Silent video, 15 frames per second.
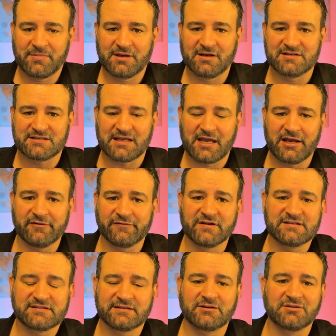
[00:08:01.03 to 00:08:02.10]
because
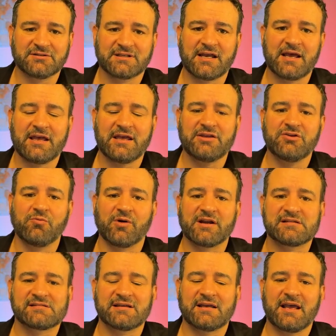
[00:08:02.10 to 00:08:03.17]
every single day you
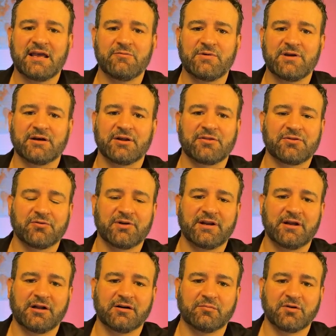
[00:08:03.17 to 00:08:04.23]
want to say, hey, we got a
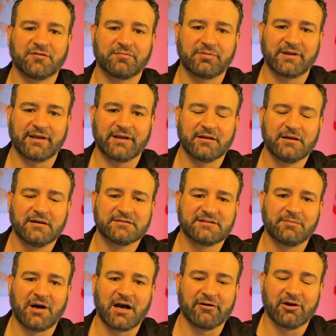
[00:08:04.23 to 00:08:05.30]
$30 a month plan.
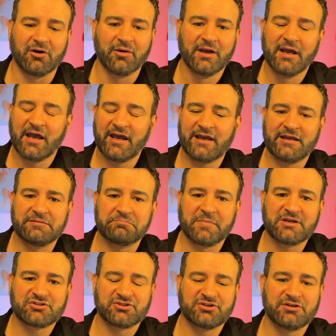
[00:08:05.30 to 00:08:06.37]
Tomorrow, hey,
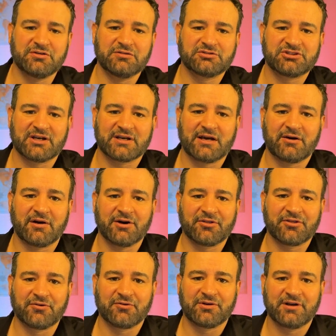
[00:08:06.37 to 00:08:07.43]
make sure you check out our
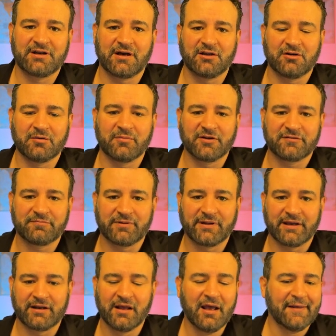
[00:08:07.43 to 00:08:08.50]
$30 a month
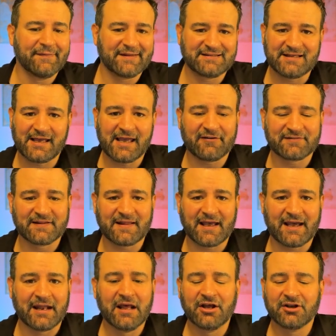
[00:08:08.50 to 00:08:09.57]
plan. The day after
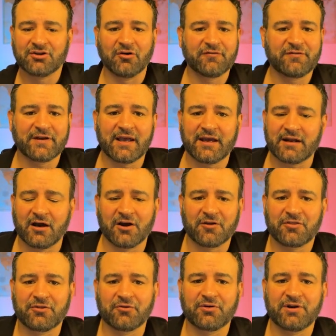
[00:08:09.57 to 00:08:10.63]
that, don't forget our
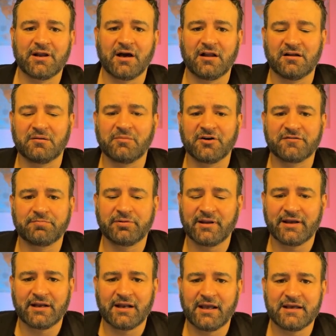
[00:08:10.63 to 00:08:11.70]
$30 a month
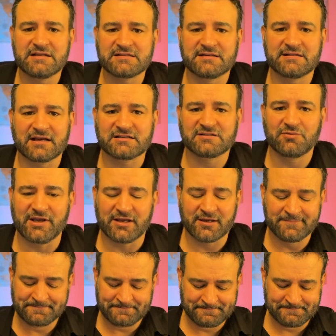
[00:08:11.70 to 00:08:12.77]
plan ends next week.
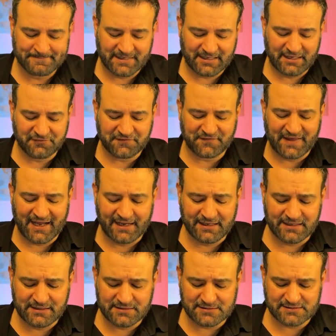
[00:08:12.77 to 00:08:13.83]
If that
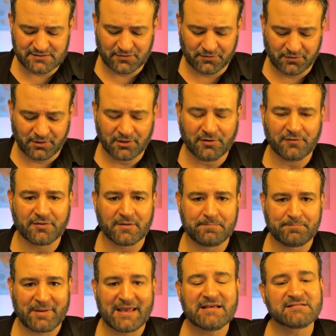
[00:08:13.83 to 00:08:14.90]
is all the
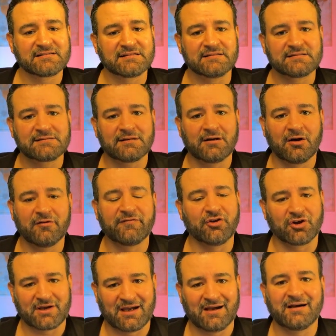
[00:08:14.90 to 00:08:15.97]
basis of
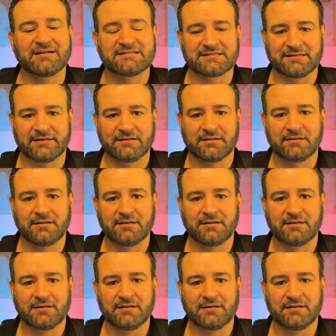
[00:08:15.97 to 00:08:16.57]
your content,